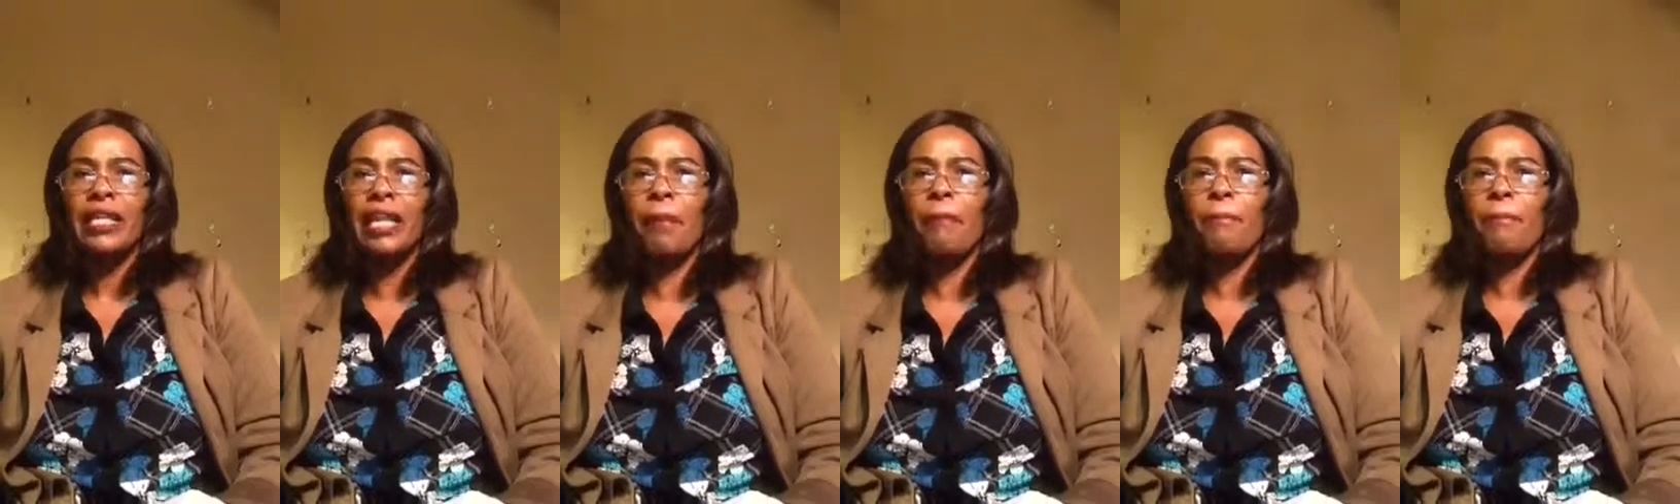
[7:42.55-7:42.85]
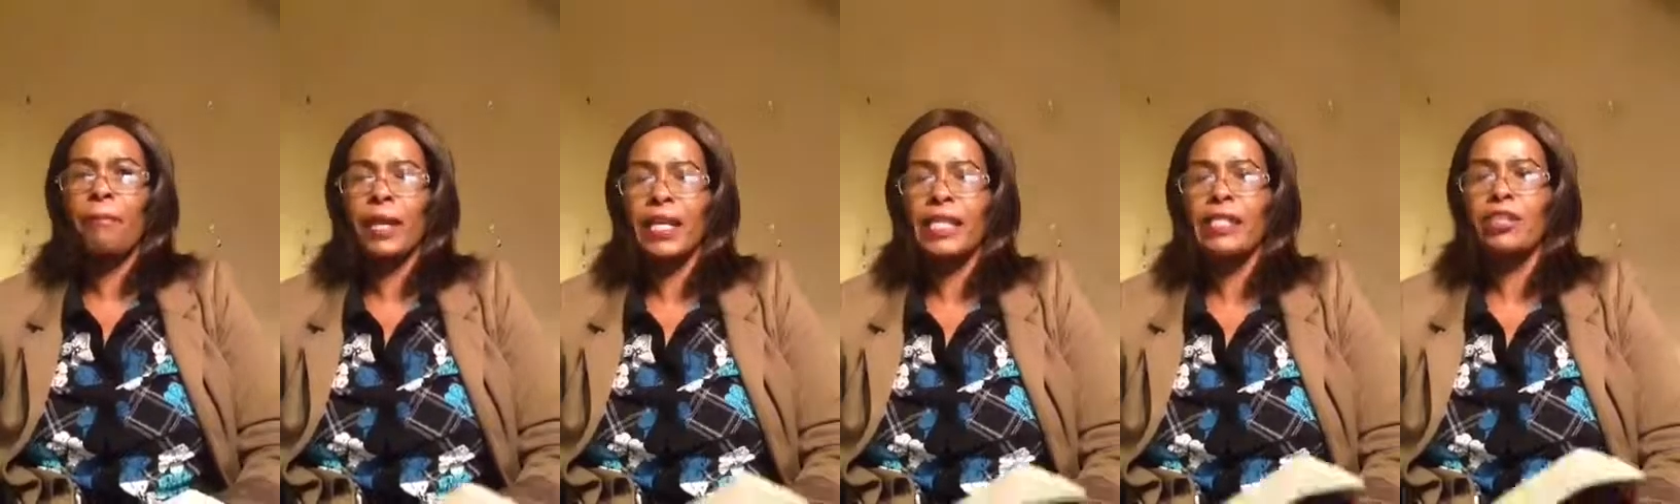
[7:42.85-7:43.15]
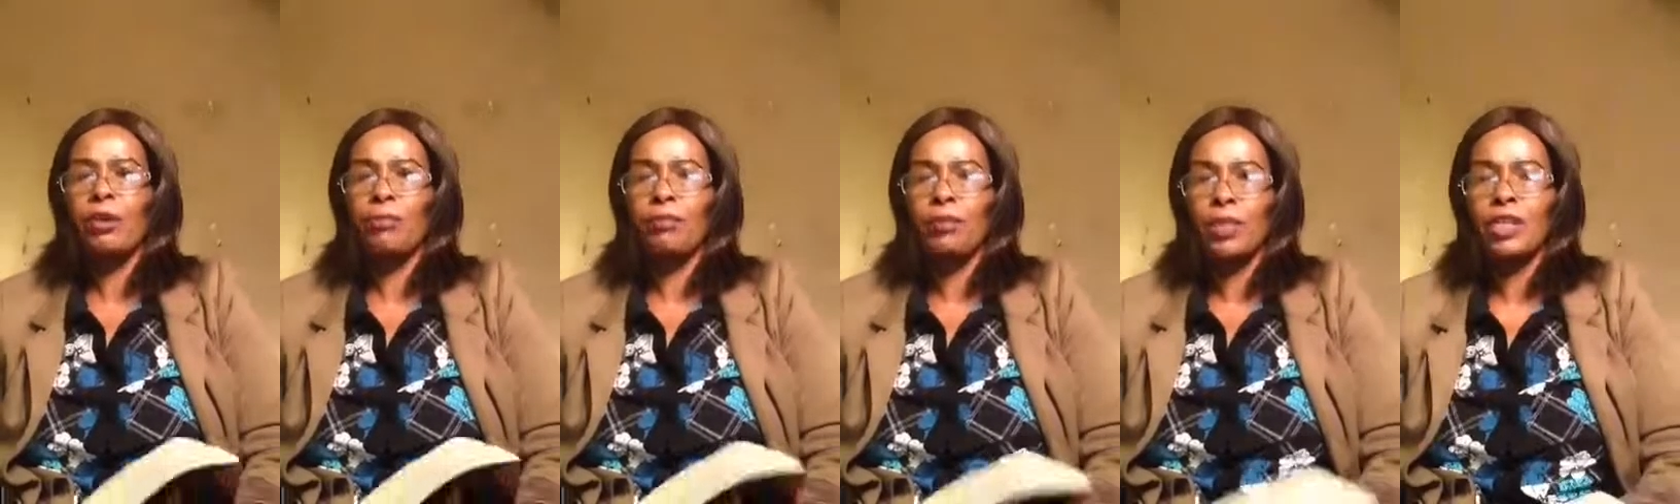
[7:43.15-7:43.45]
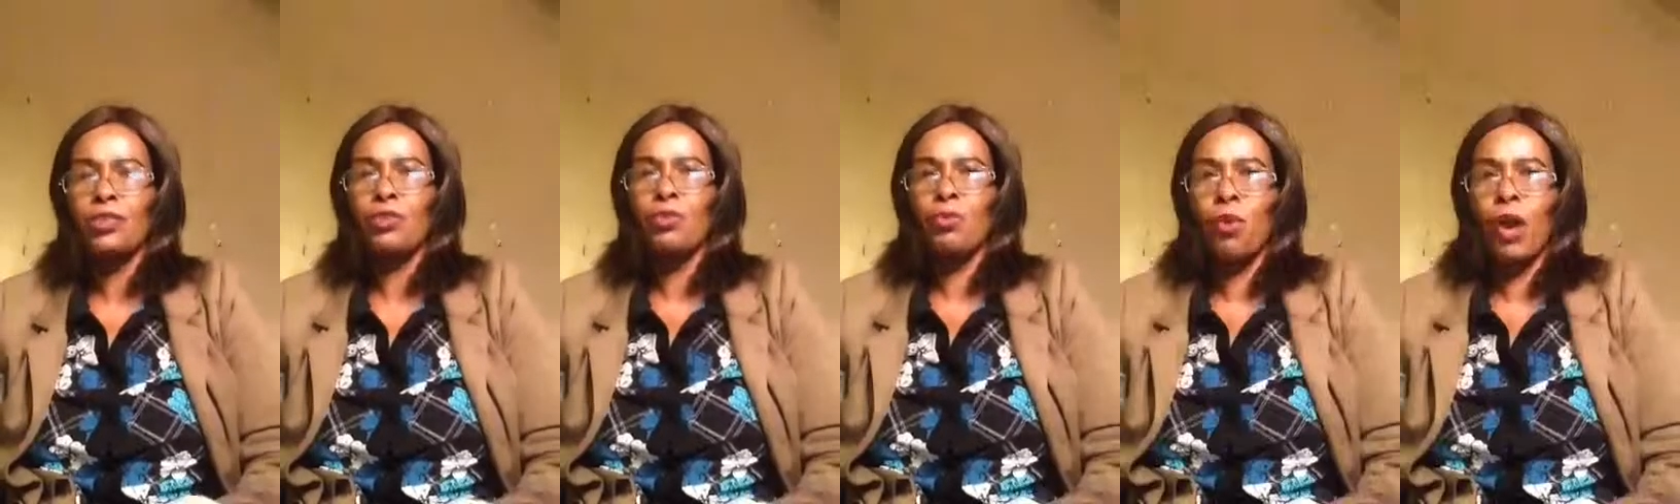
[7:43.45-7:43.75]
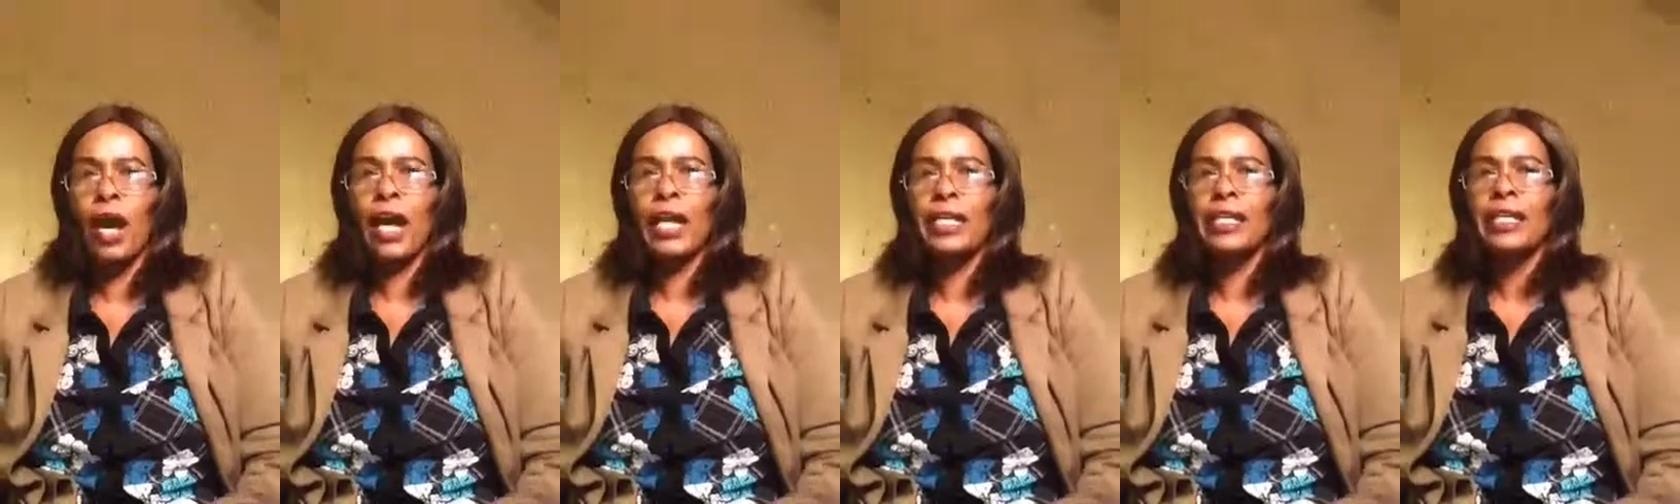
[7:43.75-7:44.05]
The prince of this
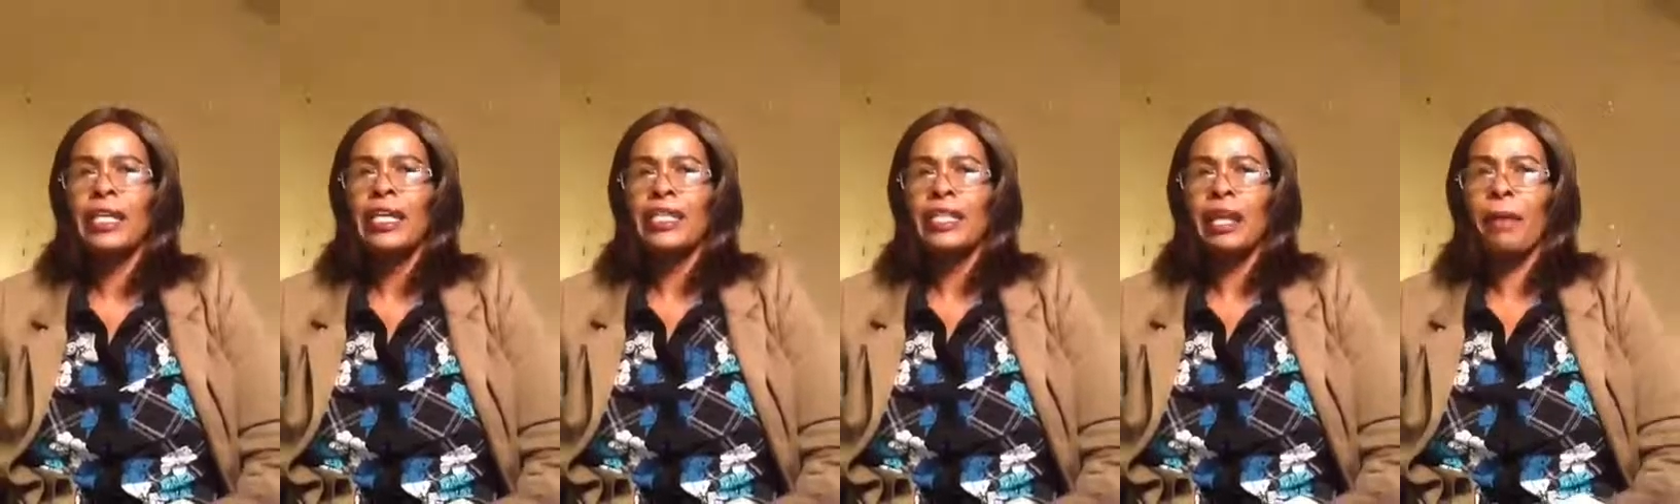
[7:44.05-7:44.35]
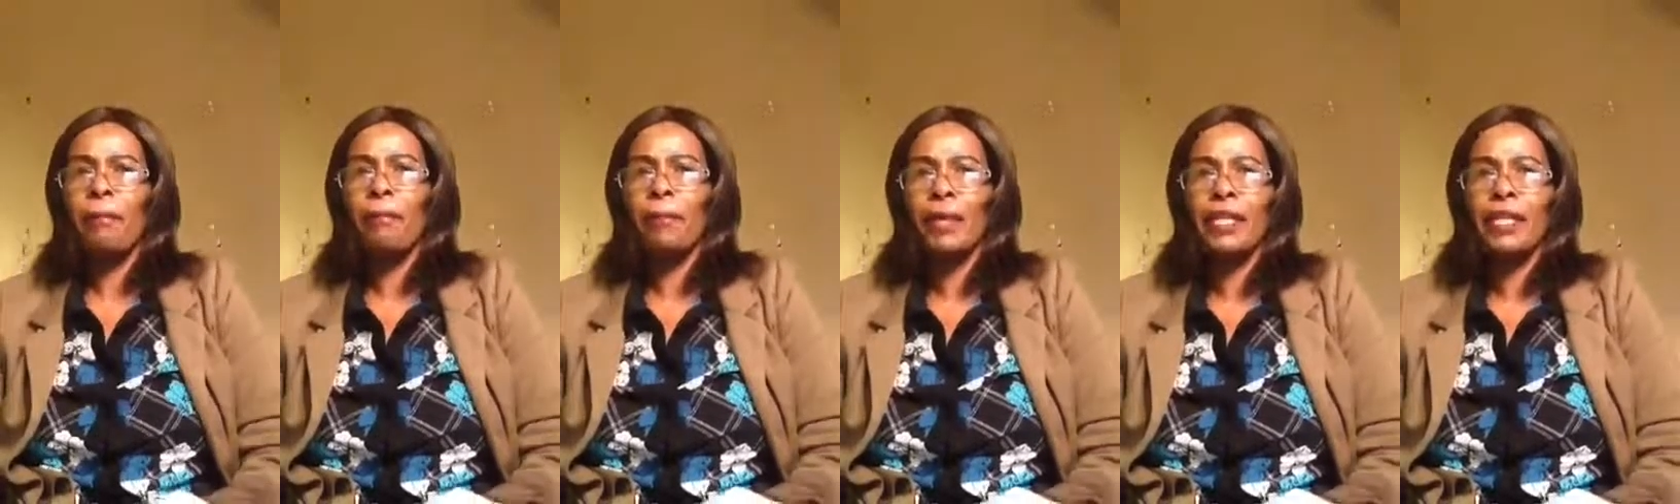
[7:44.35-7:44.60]
world, the